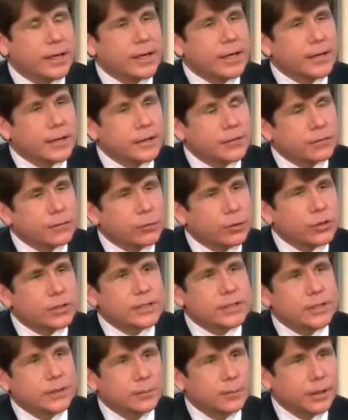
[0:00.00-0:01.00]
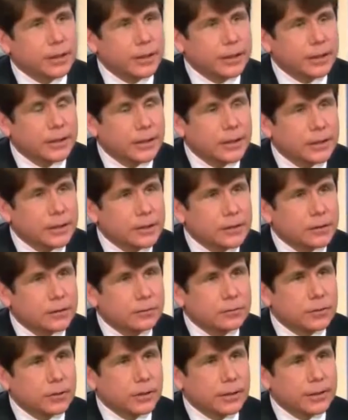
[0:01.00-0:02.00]
and then force somebody
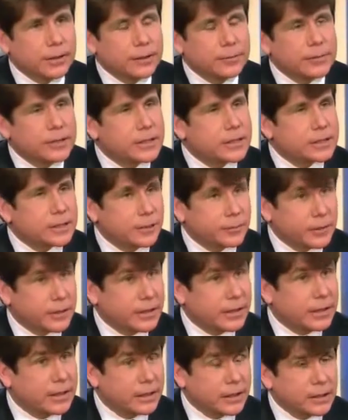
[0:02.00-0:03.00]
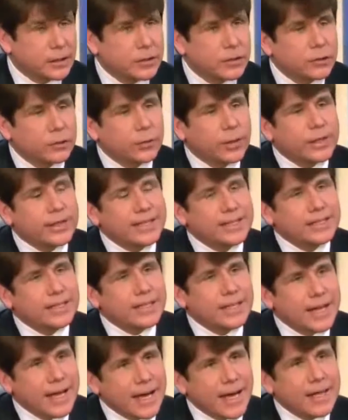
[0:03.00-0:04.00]
to admit to something he didn't do, and then
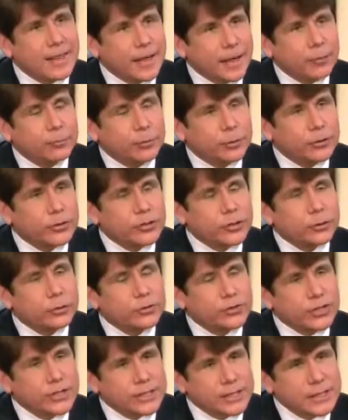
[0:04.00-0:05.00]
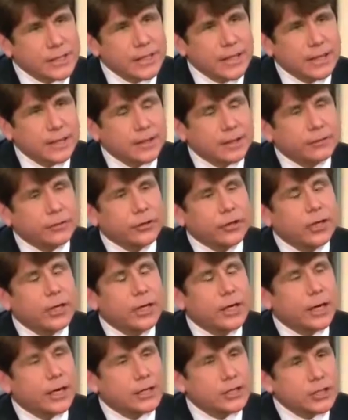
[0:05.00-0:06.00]
deny that person who's a sitting governor
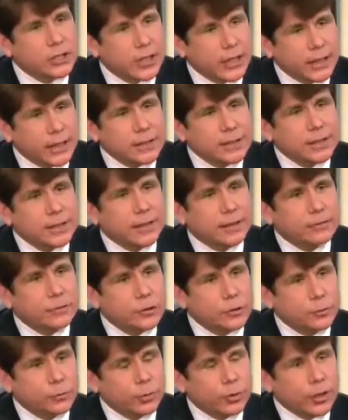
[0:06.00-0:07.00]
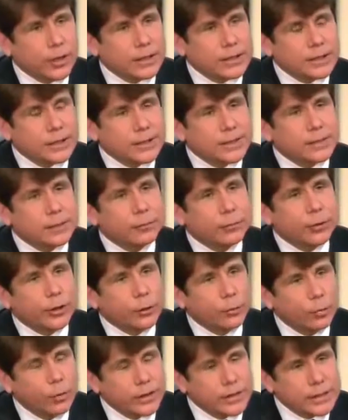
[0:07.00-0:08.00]
a chance to have due process, to
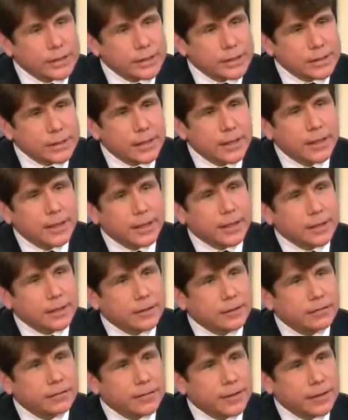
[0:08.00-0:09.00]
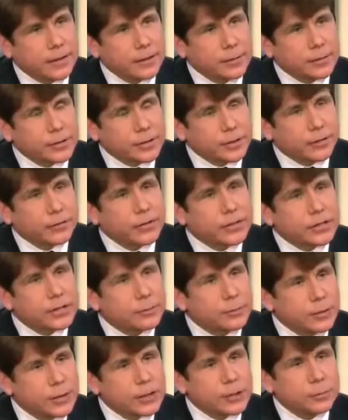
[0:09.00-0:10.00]
bring witnesses, and to defend himself?
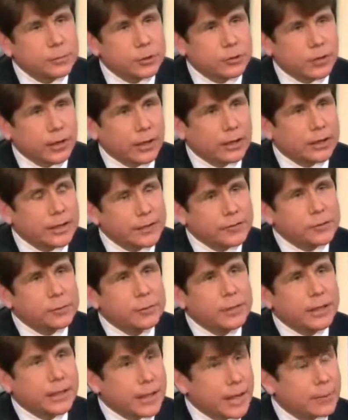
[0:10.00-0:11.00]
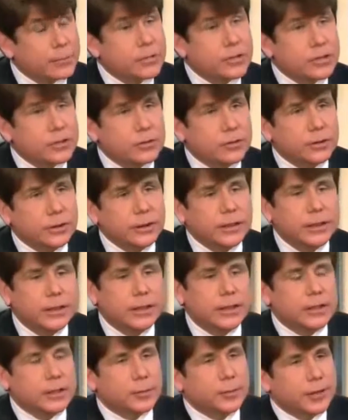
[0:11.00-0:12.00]
This impeachment trial gives me an opportunity
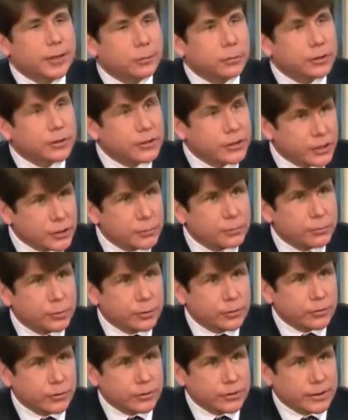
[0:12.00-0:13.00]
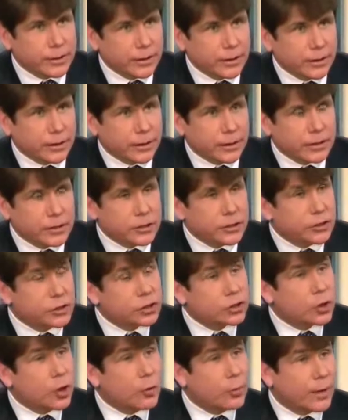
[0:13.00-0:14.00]
to be able to disprove those allegations,
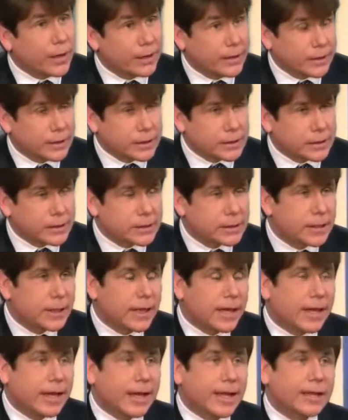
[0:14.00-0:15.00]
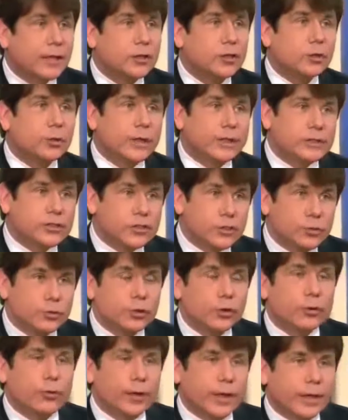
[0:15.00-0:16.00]
show my innocence, and I can do it
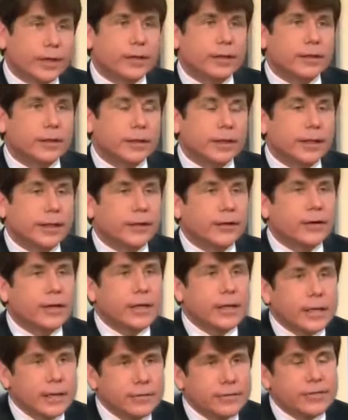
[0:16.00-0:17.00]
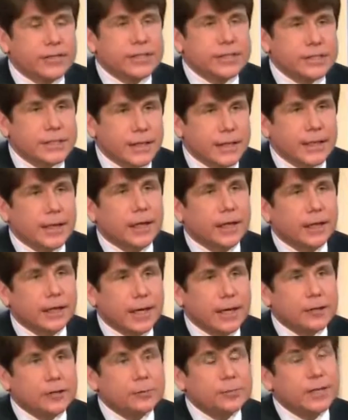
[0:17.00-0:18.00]
sooner rather than later if the Senate
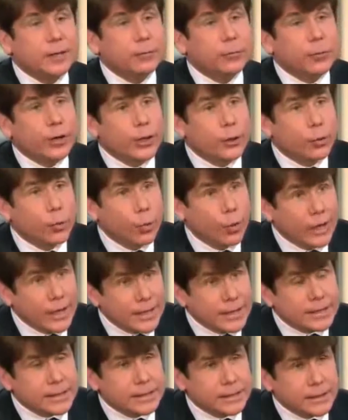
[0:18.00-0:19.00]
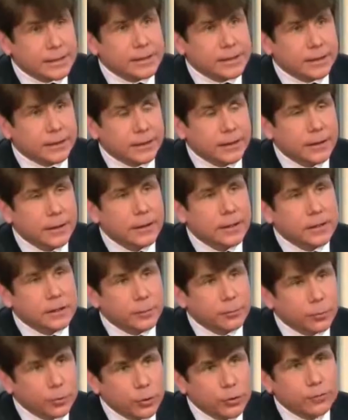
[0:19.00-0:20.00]
allows me to bring witnesses in
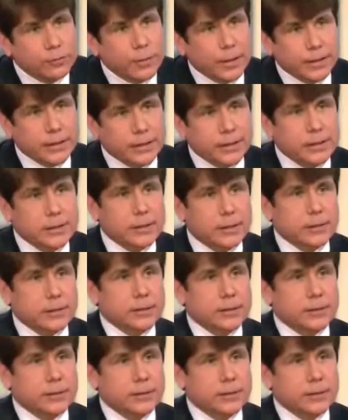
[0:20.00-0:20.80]
to prove my innocence.